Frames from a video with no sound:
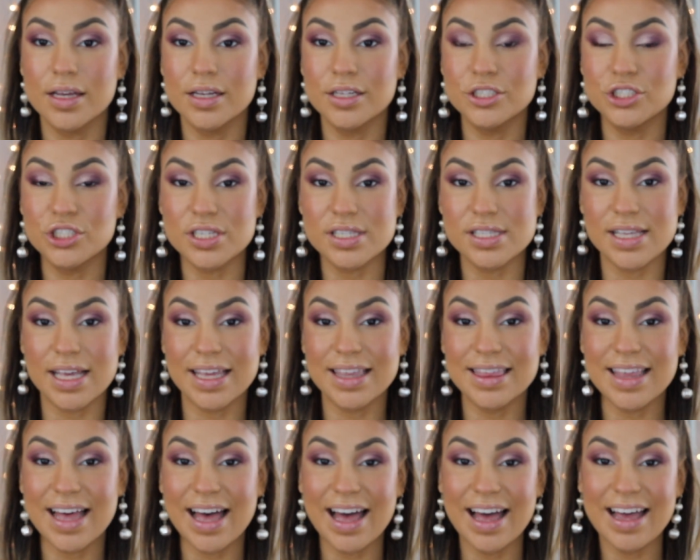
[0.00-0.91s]
Just
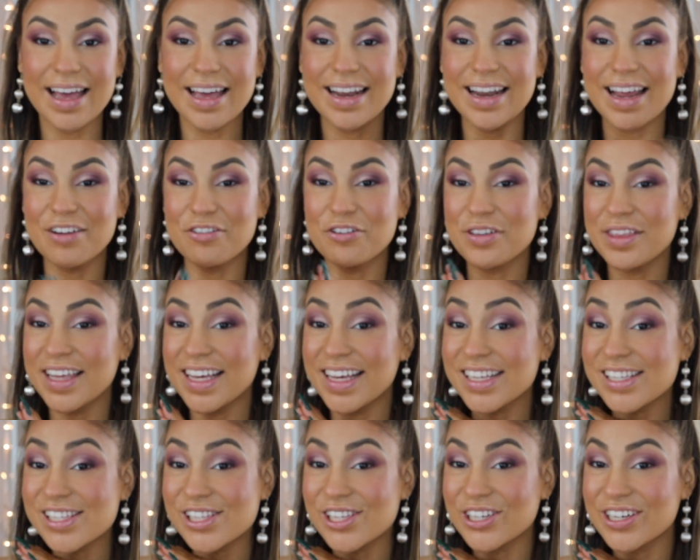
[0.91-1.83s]
like that. Everything
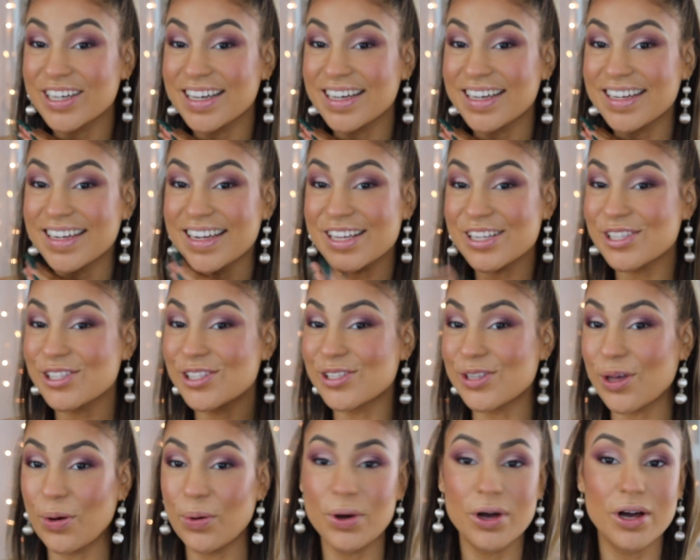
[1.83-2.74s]
is looking
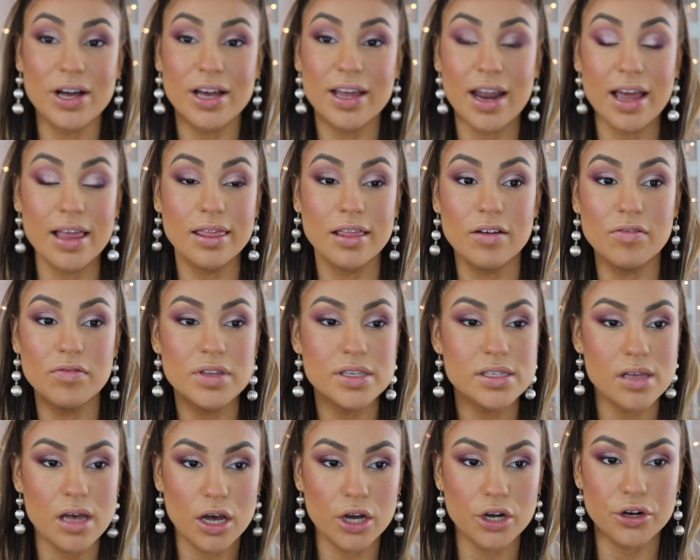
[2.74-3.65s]
so good. I love
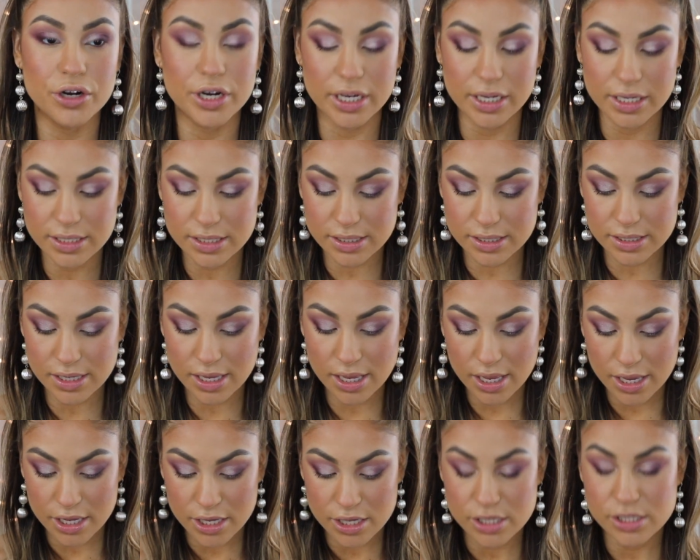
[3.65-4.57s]
this cut crease.
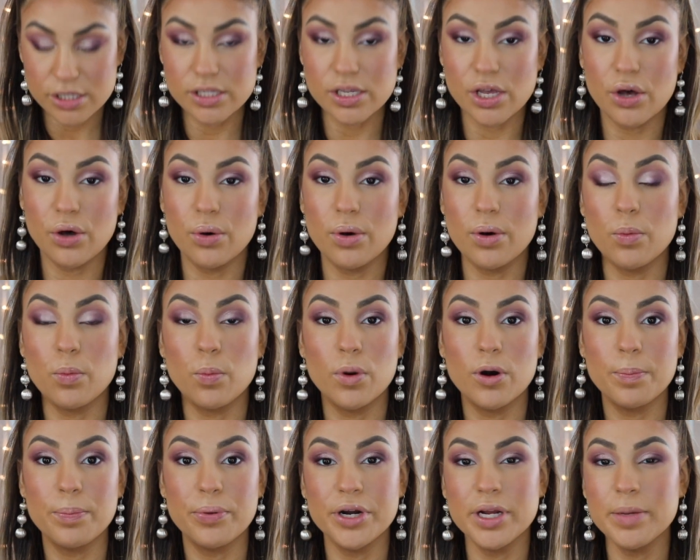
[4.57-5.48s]
So
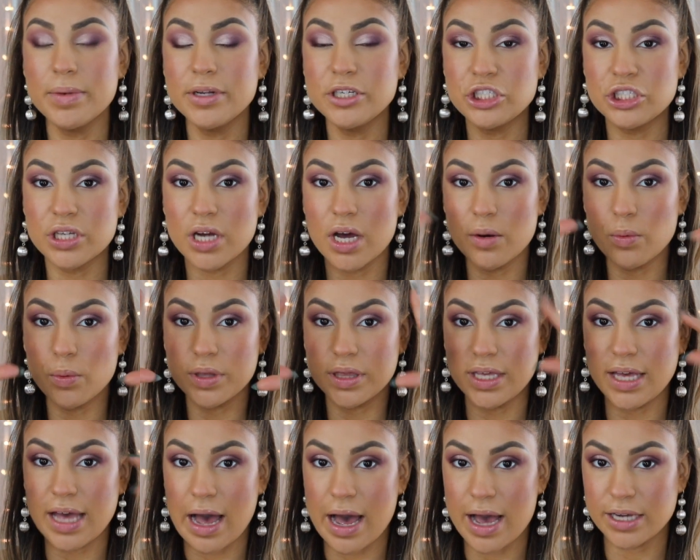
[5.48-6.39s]
we're pretty much done with
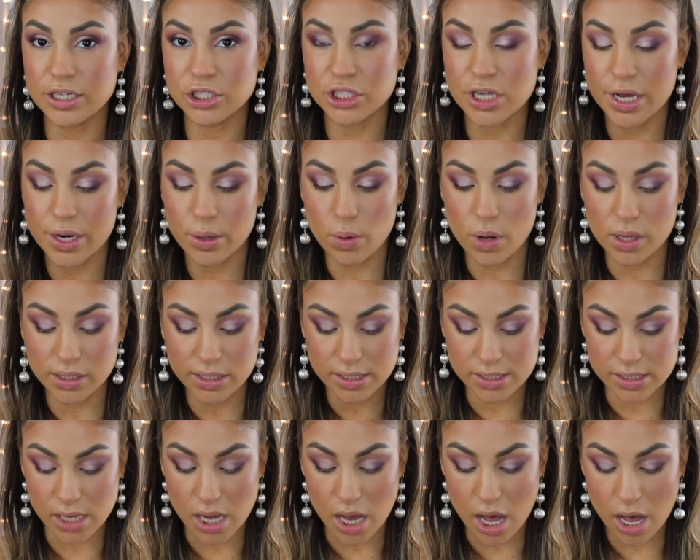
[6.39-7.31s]
the eyeshadow on the
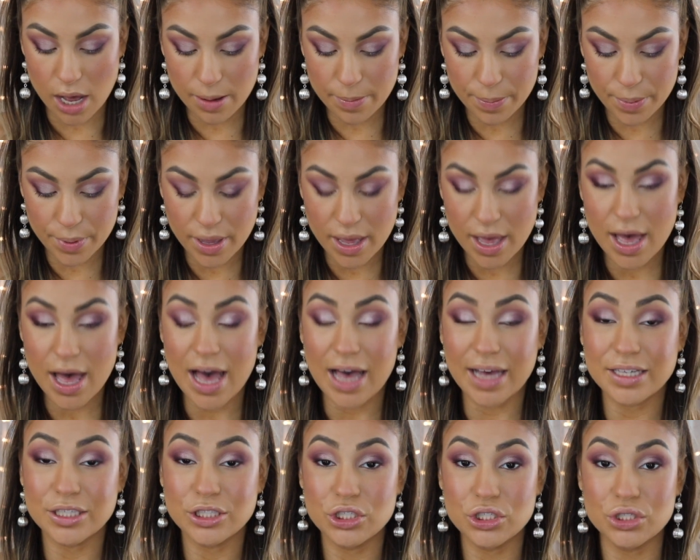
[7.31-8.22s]
top.
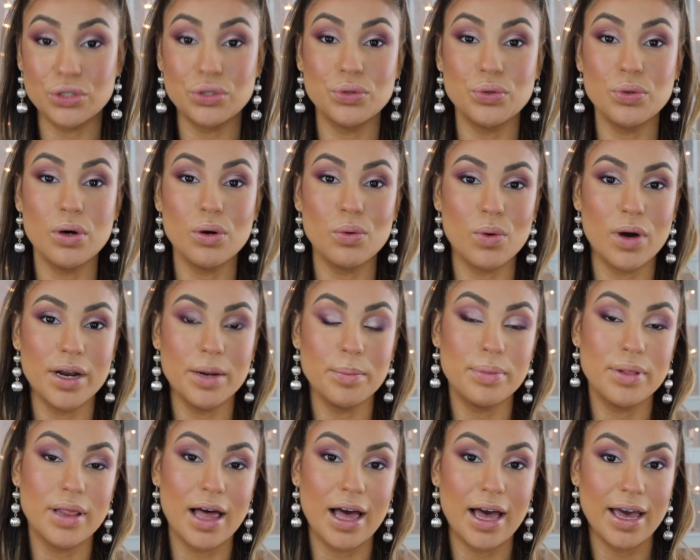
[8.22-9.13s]
I do want to
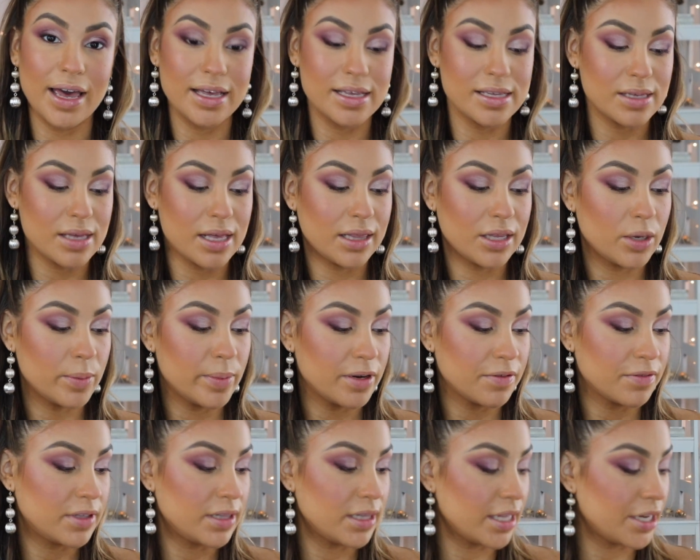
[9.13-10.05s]
apply a little bit
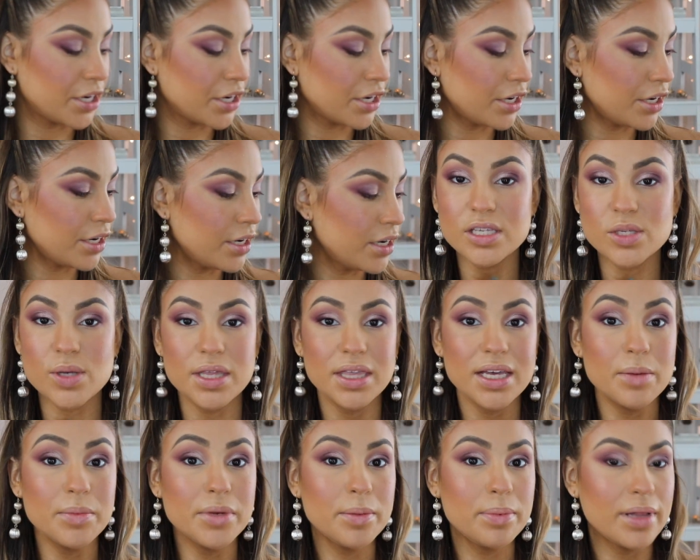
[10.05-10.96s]
of glitter. So I
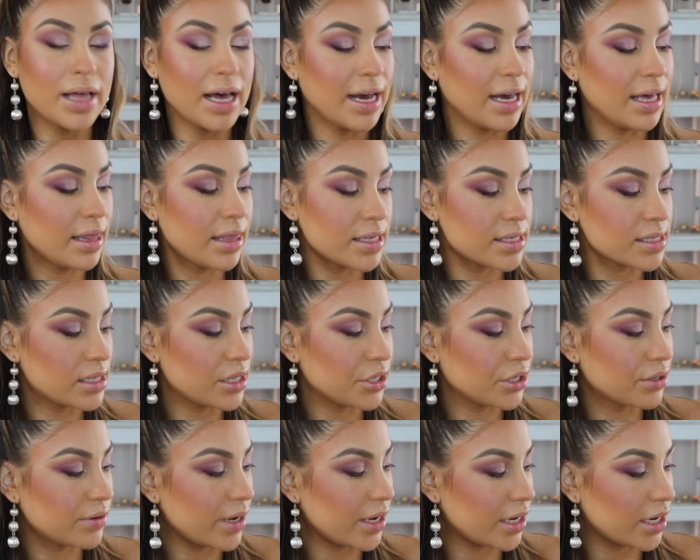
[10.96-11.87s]
think I'm going to apply this
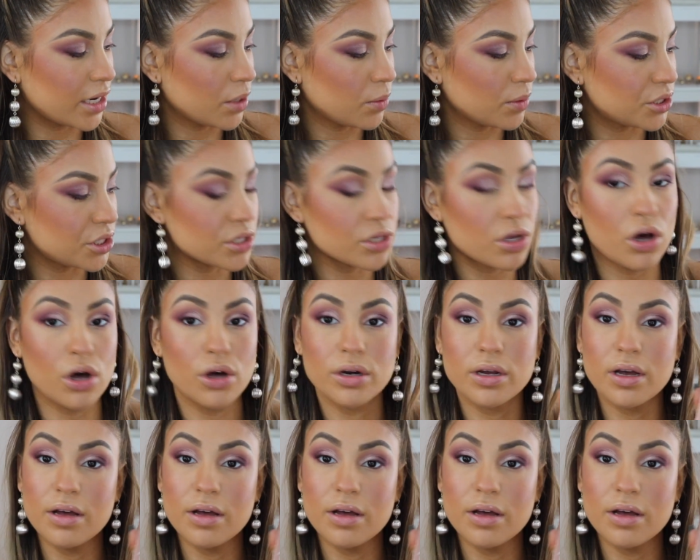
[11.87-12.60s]
glitter right here, which is called